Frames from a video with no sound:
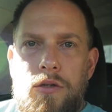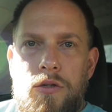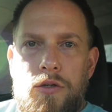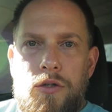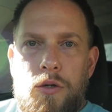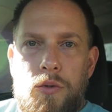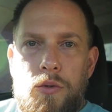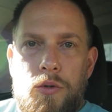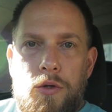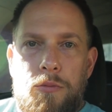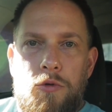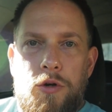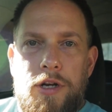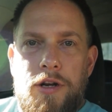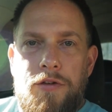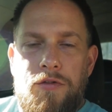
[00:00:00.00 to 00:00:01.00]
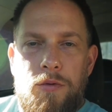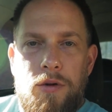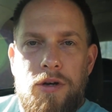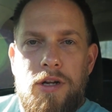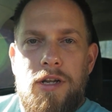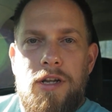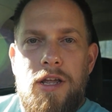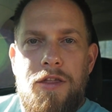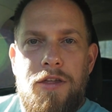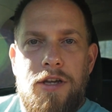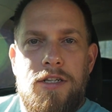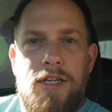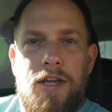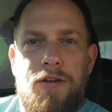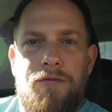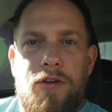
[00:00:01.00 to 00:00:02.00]
So good morning everyone,
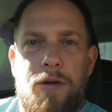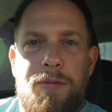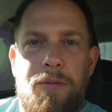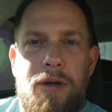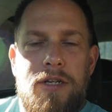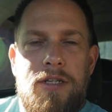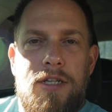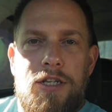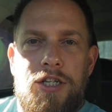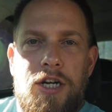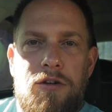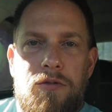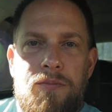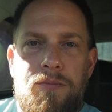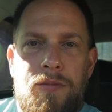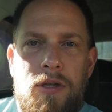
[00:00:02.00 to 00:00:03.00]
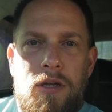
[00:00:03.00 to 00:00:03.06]
thanks again for coming back to the channel.